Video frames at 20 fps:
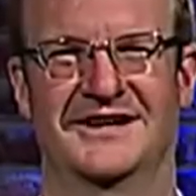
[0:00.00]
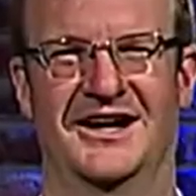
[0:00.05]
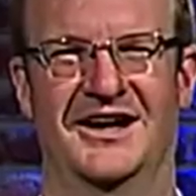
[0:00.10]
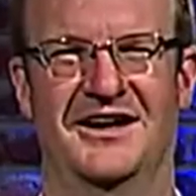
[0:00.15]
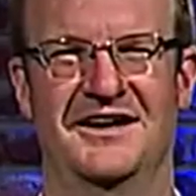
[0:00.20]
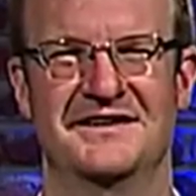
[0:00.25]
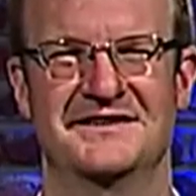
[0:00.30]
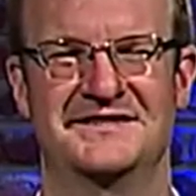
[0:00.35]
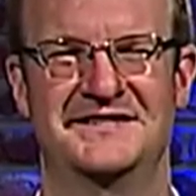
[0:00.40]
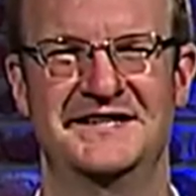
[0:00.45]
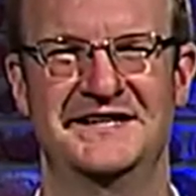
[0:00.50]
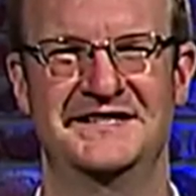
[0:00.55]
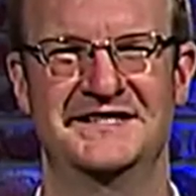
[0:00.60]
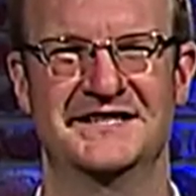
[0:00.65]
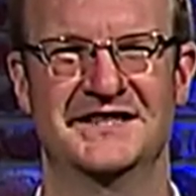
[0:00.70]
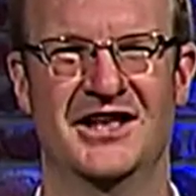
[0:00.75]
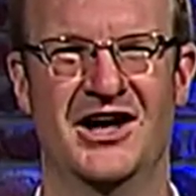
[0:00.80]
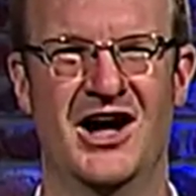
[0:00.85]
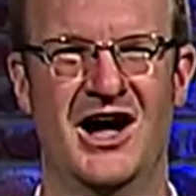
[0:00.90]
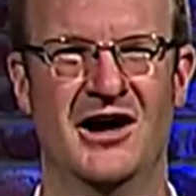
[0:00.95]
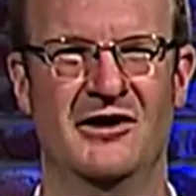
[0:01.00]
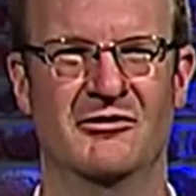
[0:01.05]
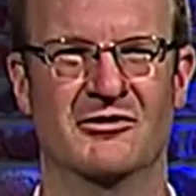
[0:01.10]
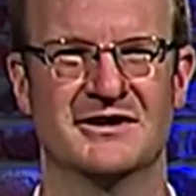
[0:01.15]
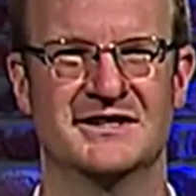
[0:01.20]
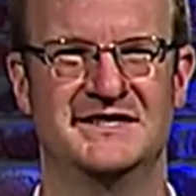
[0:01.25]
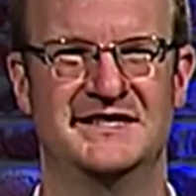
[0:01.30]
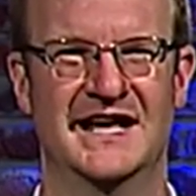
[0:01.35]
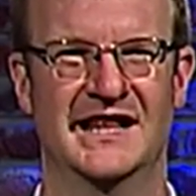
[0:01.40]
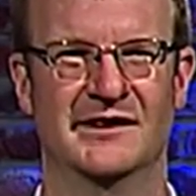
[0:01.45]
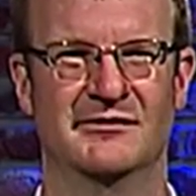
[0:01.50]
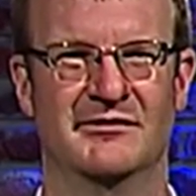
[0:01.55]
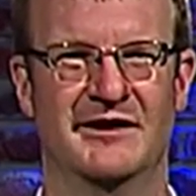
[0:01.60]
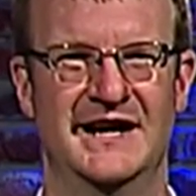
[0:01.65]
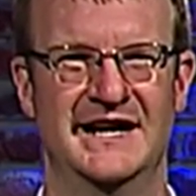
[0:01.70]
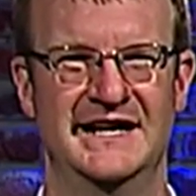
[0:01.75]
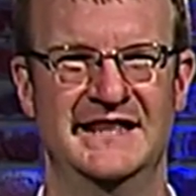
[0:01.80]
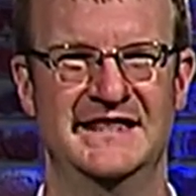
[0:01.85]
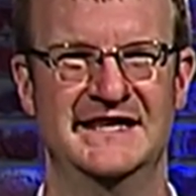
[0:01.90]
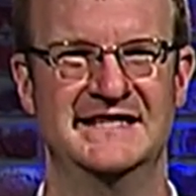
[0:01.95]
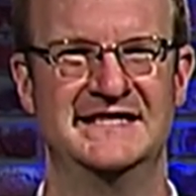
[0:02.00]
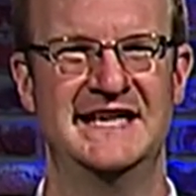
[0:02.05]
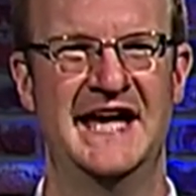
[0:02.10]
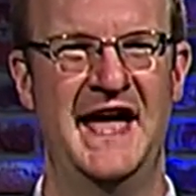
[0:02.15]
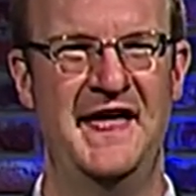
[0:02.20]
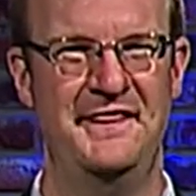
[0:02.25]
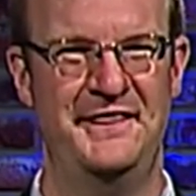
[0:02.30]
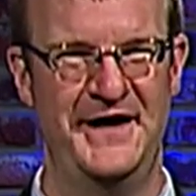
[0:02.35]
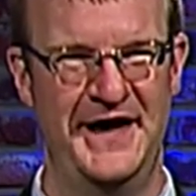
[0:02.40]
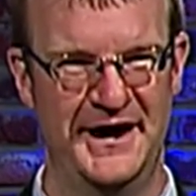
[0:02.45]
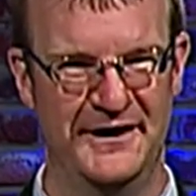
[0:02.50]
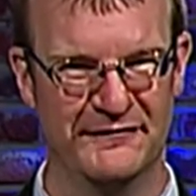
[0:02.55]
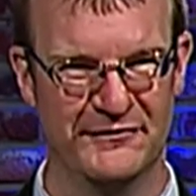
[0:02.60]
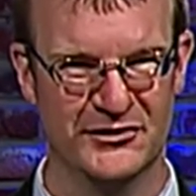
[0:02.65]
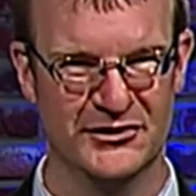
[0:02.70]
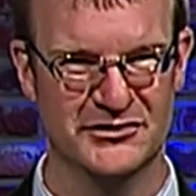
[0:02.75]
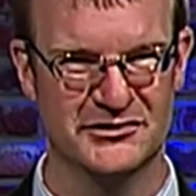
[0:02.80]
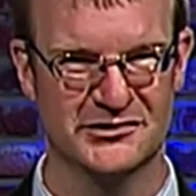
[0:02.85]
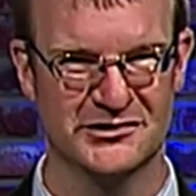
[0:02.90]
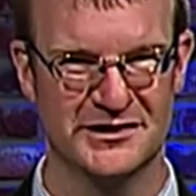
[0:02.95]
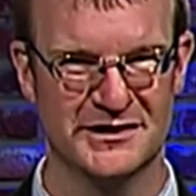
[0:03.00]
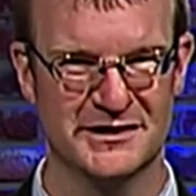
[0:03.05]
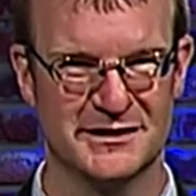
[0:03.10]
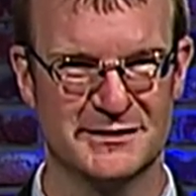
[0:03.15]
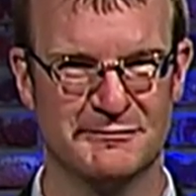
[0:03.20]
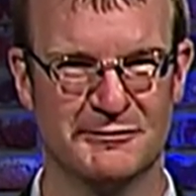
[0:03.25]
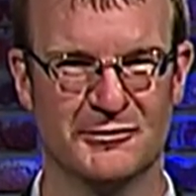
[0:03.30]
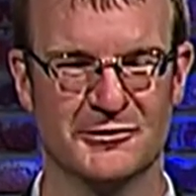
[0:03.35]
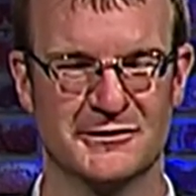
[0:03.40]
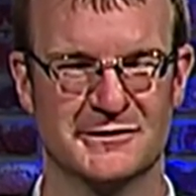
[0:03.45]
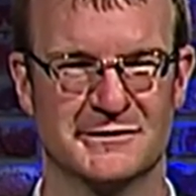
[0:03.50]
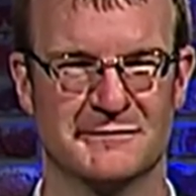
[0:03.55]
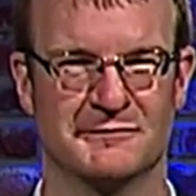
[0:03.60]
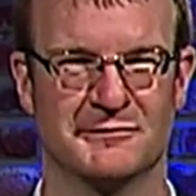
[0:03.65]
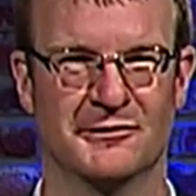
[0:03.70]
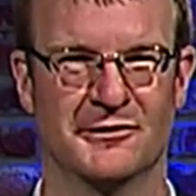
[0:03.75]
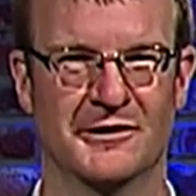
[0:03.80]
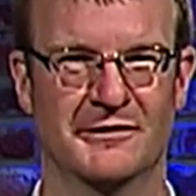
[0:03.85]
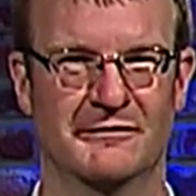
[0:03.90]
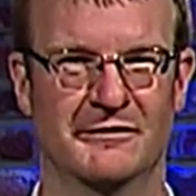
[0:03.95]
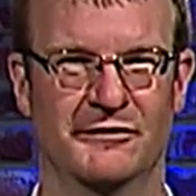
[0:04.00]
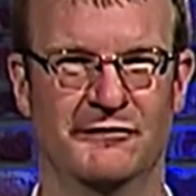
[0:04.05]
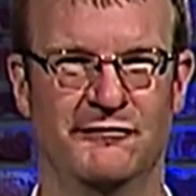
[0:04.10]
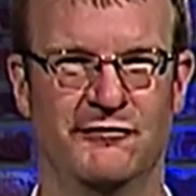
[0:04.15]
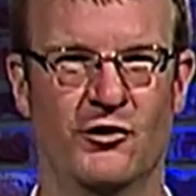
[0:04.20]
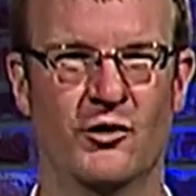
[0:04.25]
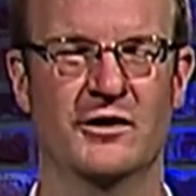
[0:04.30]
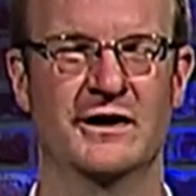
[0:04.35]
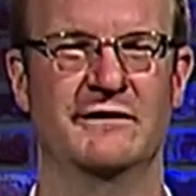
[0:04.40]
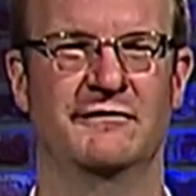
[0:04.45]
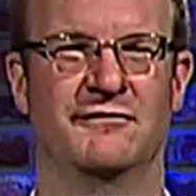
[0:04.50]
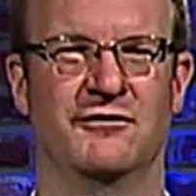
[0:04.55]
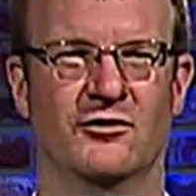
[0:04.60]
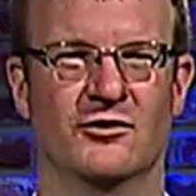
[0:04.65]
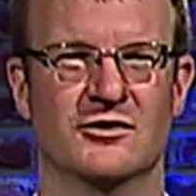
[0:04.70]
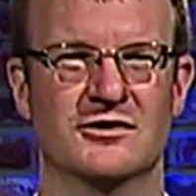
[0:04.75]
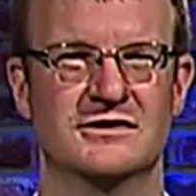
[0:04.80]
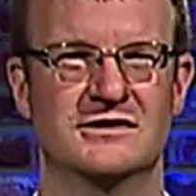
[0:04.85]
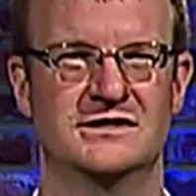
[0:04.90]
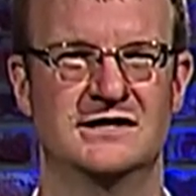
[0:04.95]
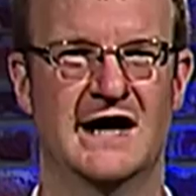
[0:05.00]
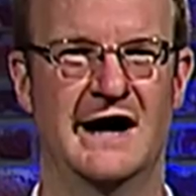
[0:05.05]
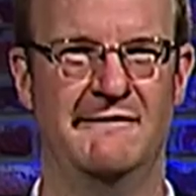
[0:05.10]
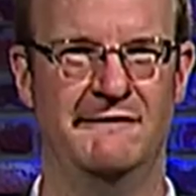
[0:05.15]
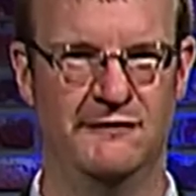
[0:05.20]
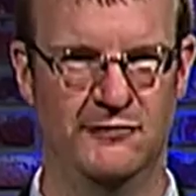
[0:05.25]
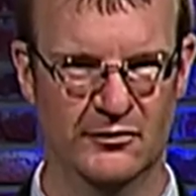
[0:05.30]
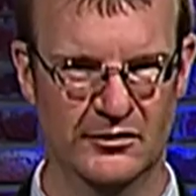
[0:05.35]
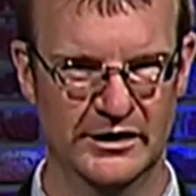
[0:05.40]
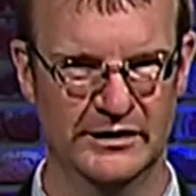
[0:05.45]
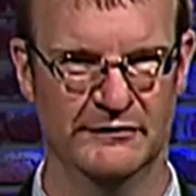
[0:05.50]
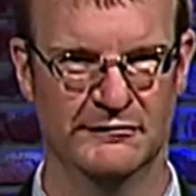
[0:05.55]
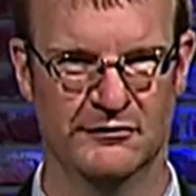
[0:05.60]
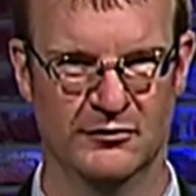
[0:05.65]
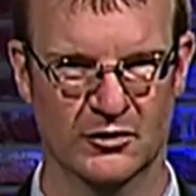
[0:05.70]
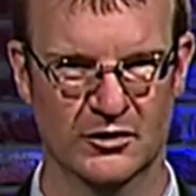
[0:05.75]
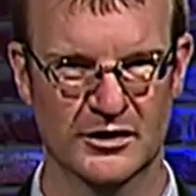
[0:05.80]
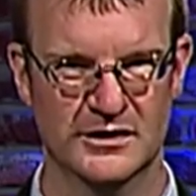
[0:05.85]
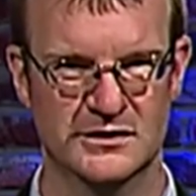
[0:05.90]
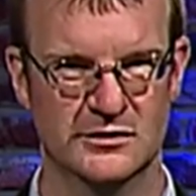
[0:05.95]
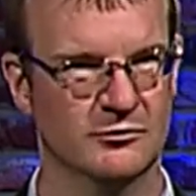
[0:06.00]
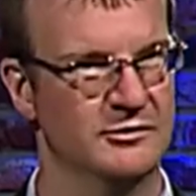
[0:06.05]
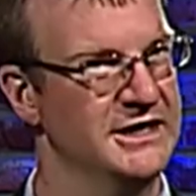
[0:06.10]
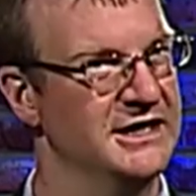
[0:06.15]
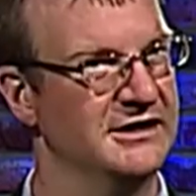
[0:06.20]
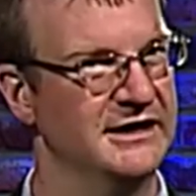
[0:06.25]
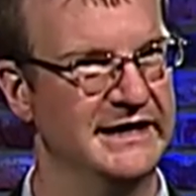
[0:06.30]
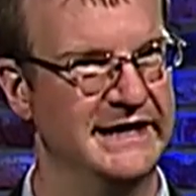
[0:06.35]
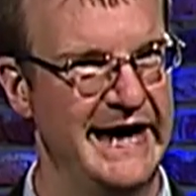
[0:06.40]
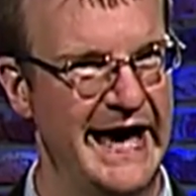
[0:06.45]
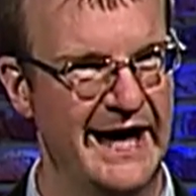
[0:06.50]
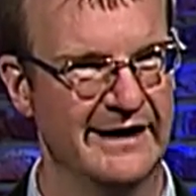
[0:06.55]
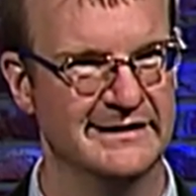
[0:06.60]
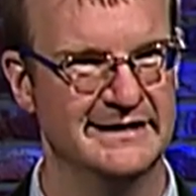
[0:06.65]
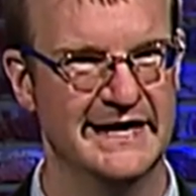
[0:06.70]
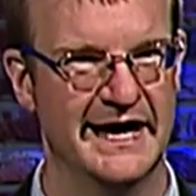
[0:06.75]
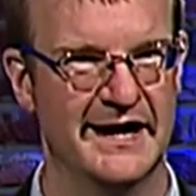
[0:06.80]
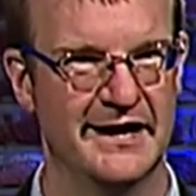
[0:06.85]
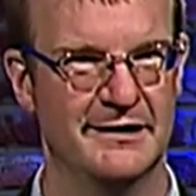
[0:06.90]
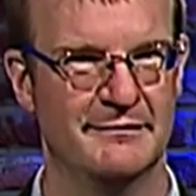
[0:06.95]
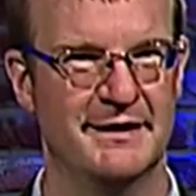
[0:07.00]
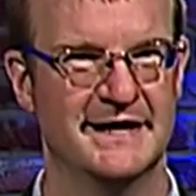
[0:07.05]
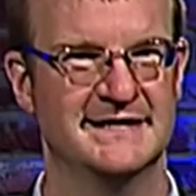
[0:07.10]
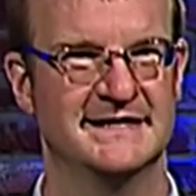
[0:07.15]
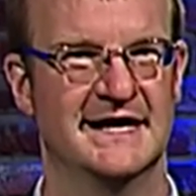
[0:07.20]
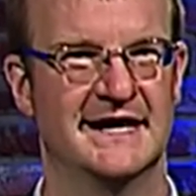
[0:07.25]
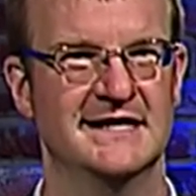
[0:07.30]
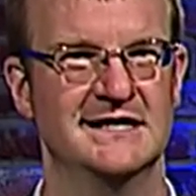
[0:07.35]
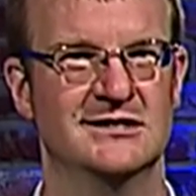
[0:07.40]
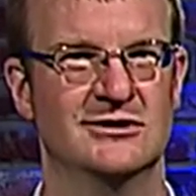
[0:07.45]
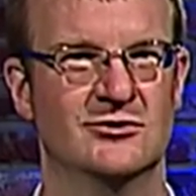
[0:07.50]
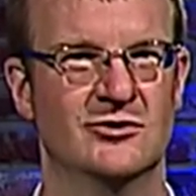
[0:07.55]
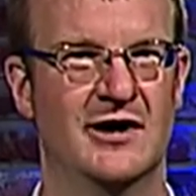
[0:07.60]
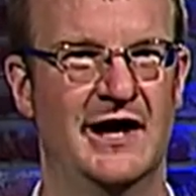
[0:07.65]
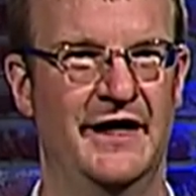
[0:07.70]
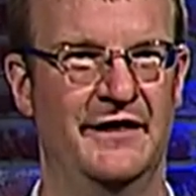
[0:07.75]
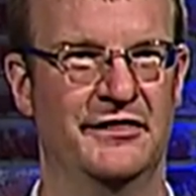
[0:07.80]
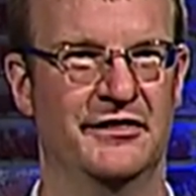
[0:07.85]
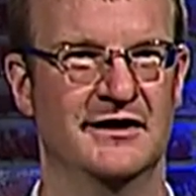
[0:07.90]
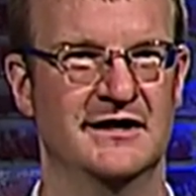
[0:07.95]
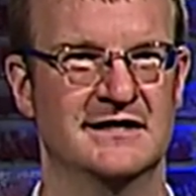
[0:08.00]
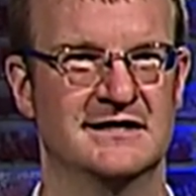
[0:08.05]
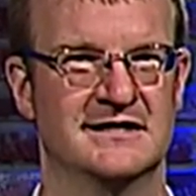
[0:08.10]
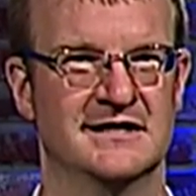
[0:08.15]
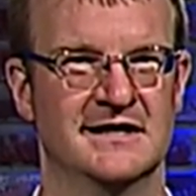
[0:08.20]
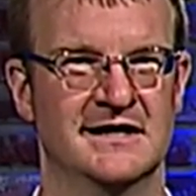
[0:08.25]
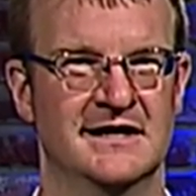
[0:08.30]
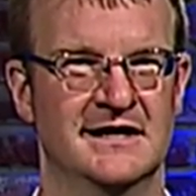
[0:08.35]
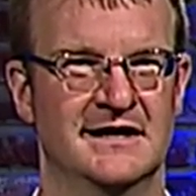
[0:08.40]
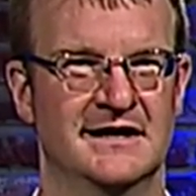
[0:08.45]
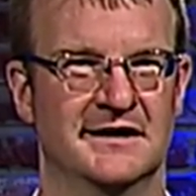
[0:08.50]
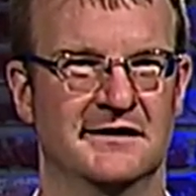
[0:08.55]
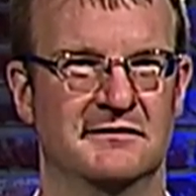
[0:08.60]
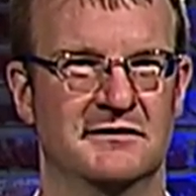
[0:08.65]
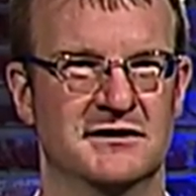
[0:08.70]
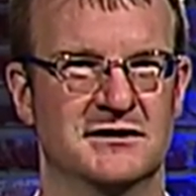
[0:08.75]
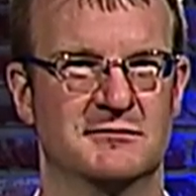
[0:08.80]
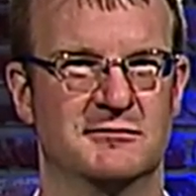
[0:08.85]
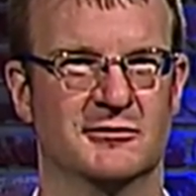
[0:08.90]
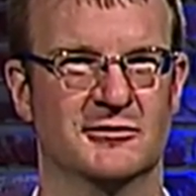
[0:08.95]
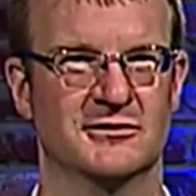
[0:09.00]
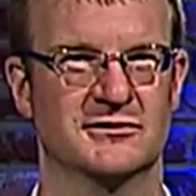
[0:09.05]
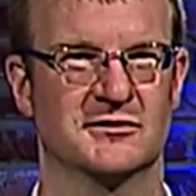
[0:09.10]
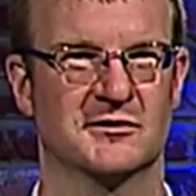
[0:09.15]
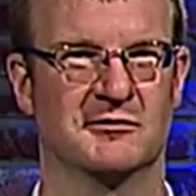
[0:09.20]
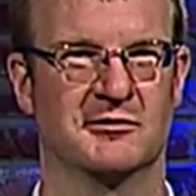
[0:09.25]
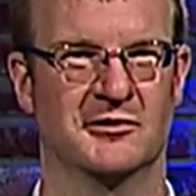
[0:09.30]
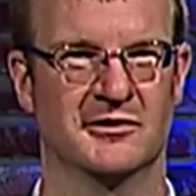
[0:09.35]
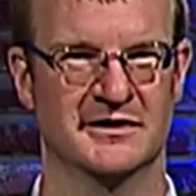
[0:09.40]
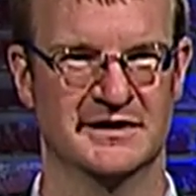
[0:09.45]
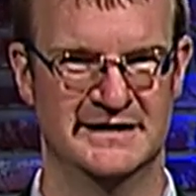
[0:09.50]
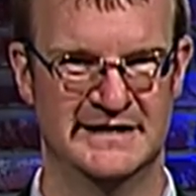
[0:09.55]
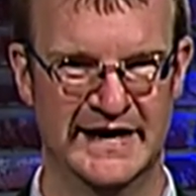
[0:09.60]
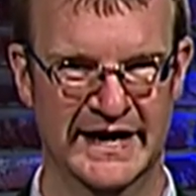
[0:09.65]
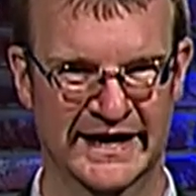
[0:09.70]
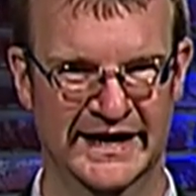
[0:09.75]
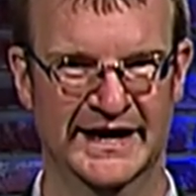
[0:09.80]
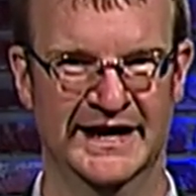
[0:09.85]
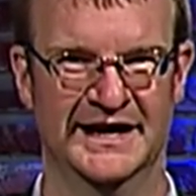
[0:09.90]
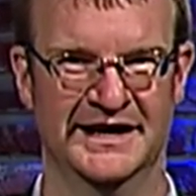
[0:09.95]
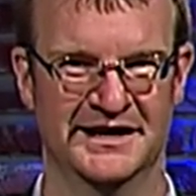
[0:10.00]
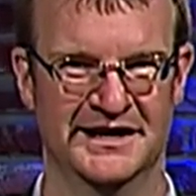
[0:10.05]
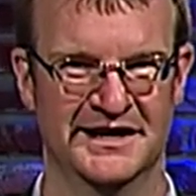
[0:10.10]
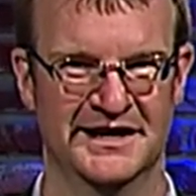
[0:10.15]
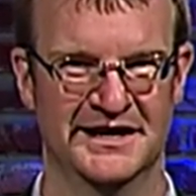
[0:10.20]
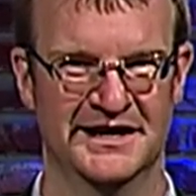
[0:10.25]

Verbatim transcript: All season long, we're celebrating the 10th anniversary of the Sports Report with 44's Top 44. It's a weekly countdown of the best high school athletes of the Sports Report decade.